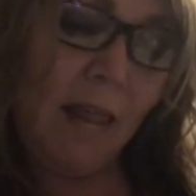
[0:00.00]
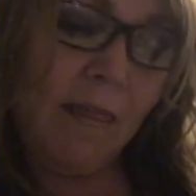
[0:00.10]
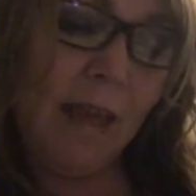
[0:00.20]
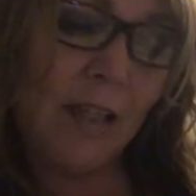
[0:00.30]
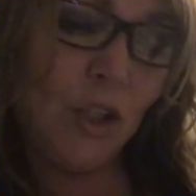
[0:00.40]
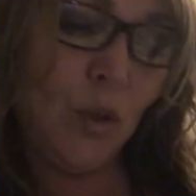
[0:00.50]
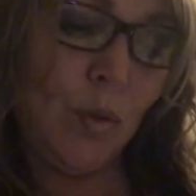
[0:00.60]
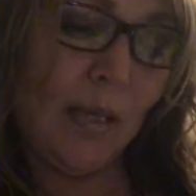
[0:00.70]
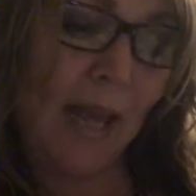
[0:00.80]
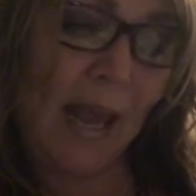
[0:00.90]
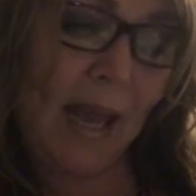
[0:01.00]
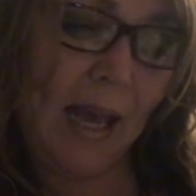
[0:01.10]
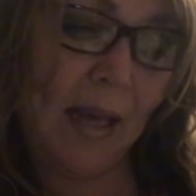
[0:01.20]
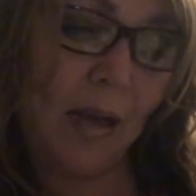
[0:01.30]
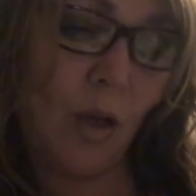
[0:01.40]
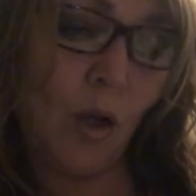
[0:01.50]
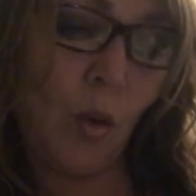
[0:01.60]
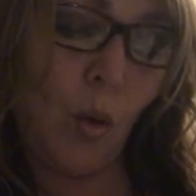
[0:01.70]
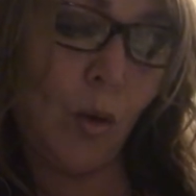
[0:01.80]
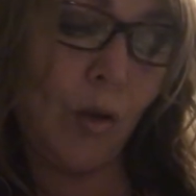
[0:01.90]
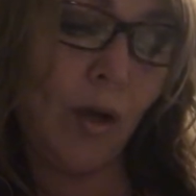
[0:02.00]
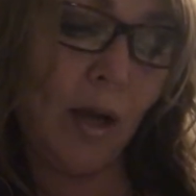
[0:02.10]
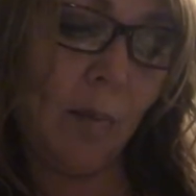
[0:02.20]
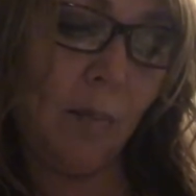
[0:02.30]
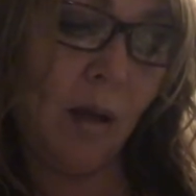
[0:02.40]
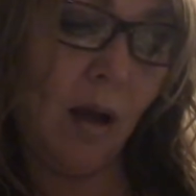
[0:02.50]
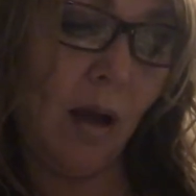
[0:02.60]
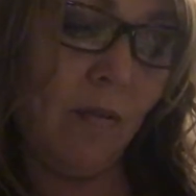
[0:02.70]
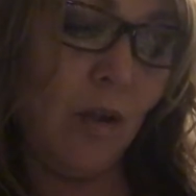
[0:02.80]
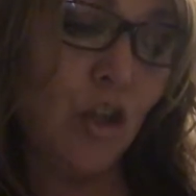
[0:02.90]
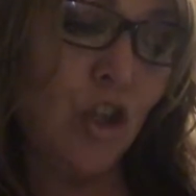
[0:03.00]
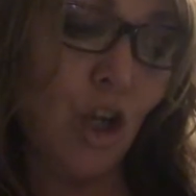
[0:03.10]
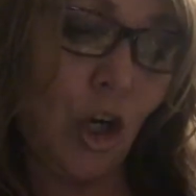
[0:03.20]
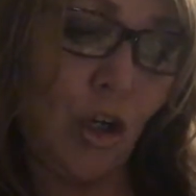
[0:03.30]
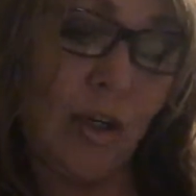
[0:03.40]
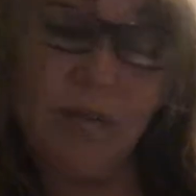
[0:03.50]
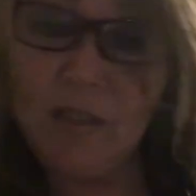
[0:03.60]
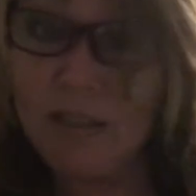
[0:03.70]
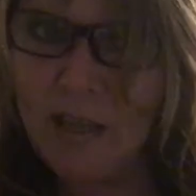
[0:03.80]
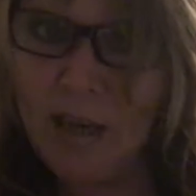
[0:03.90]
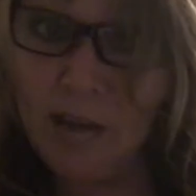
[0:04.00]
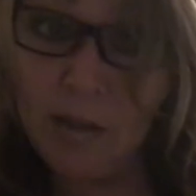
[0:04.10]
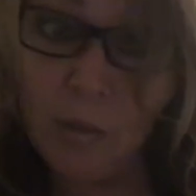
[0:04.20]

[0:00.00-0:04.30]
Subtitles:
that you can add a 1/4 cup of sugar if desired,